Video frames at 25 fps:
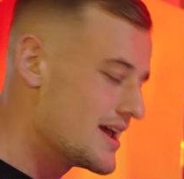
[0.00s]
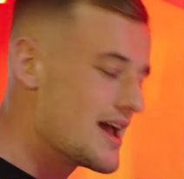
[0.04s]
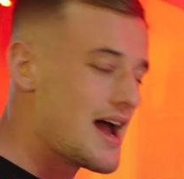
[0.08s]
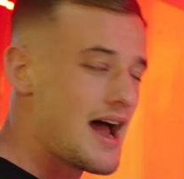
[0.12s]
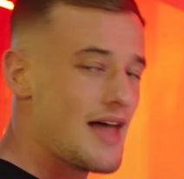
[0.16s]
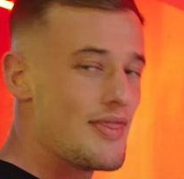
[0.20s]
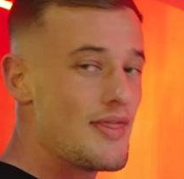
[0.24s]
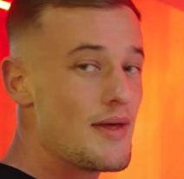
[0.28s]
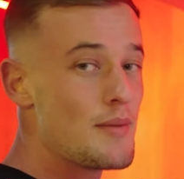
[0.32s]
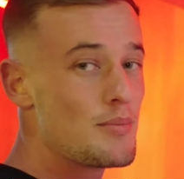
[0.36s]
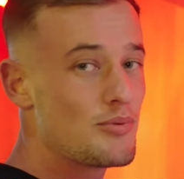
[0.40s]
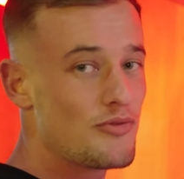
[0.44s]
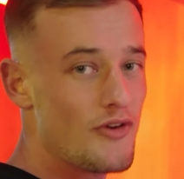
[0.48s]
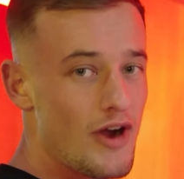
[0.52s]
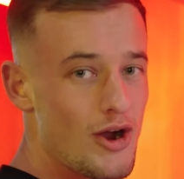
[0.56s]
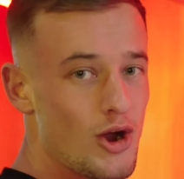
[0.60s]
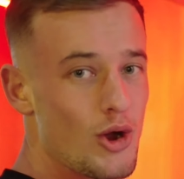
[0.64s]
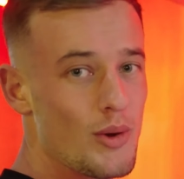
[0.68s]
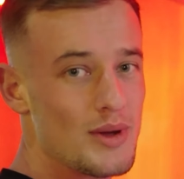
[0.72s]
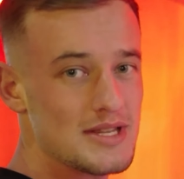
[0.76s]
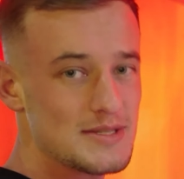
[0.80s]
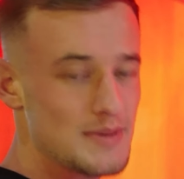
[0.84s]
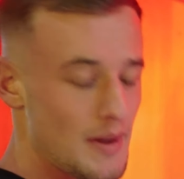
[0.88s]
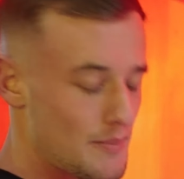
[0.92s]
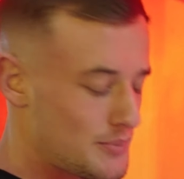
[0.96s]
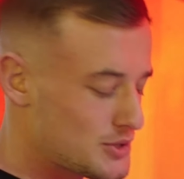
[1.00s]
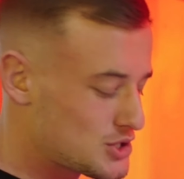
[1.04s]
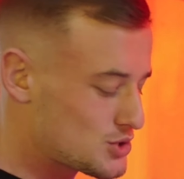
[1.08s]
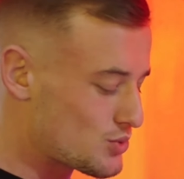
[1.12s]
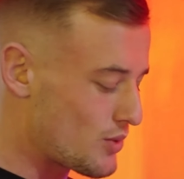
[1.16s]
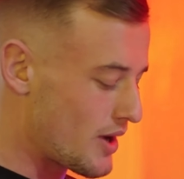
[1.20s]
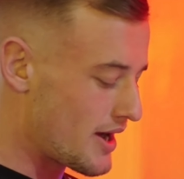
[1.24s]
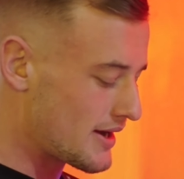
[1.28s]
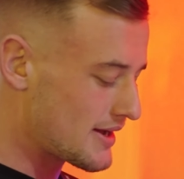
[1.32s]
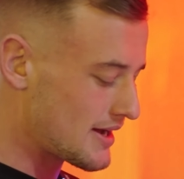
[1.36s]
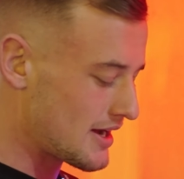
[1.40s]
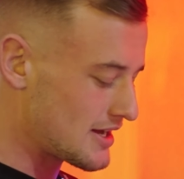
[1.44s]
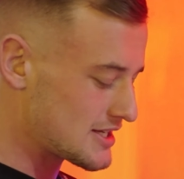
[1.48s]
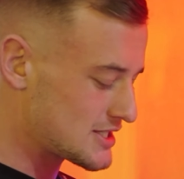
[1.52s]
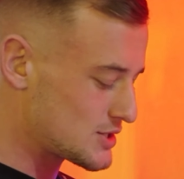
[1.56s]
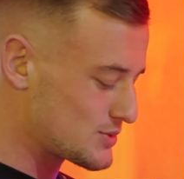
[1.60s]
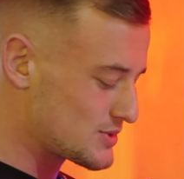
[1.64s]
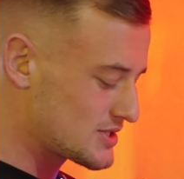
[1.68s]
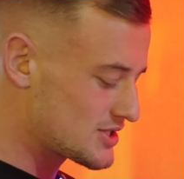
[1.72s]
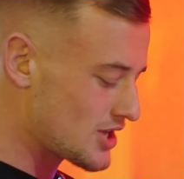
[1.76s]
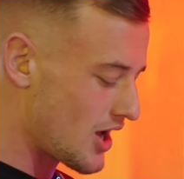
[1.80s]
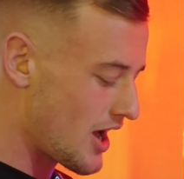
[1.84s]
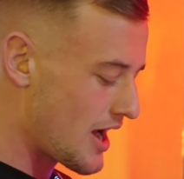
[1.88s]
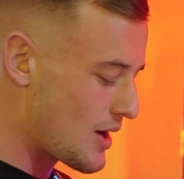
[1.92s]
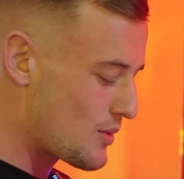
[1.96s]
and then before I go into my push workout, so
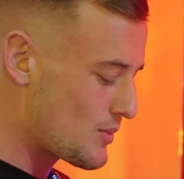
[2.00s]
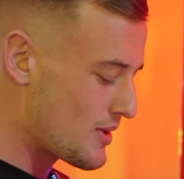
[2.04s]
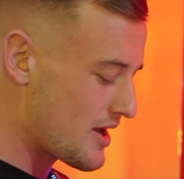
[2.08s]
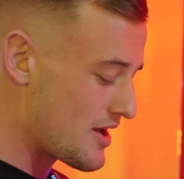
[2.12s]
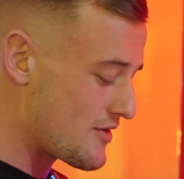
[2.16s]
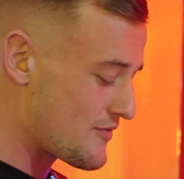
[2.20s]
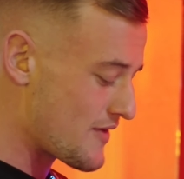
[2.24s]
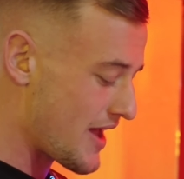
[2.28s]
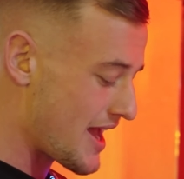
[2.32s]
starting with